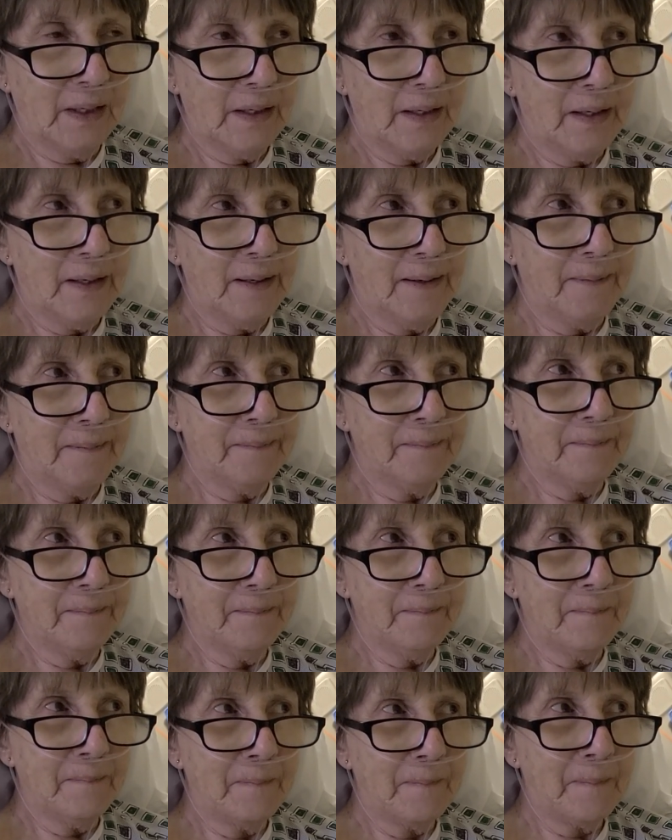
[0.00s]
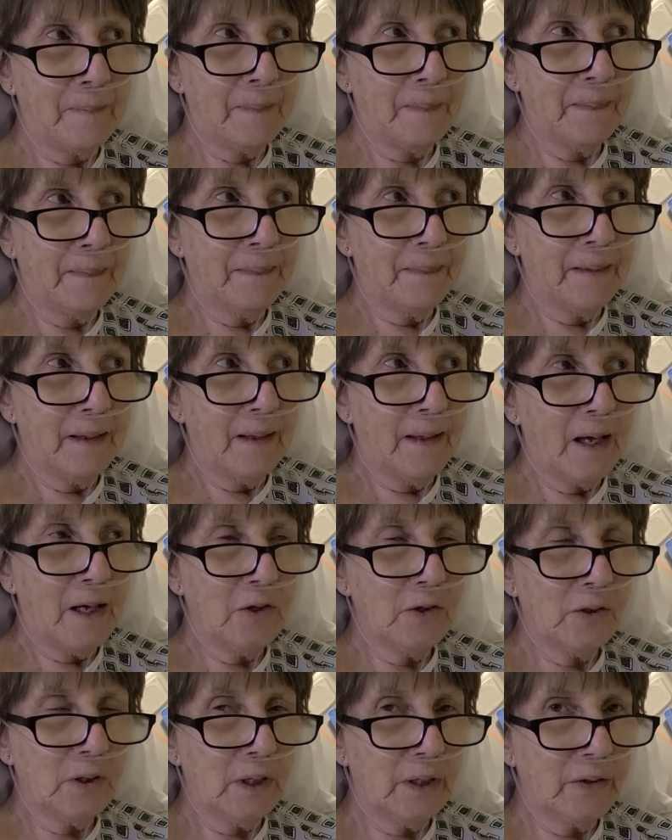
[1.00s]
I
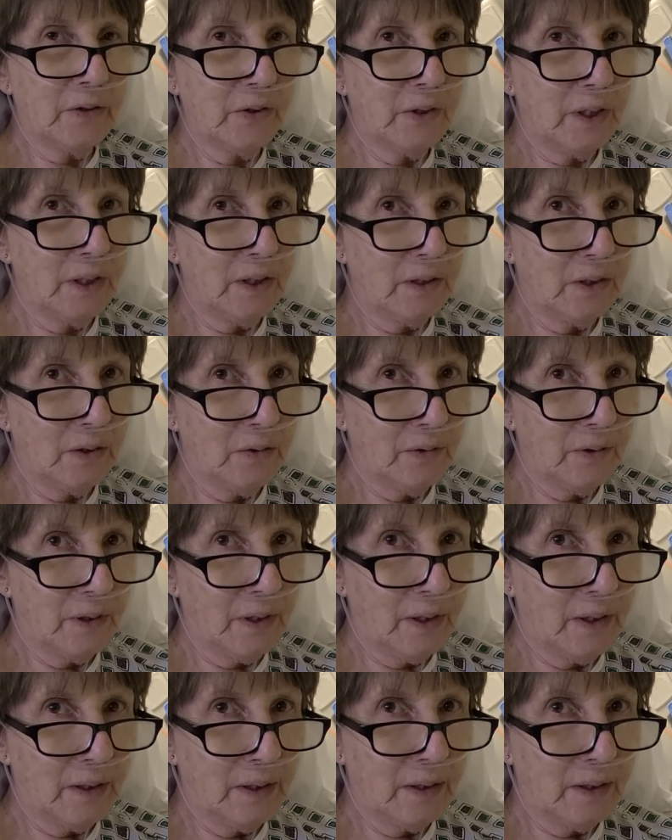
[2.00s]
used to like to sing to you at night.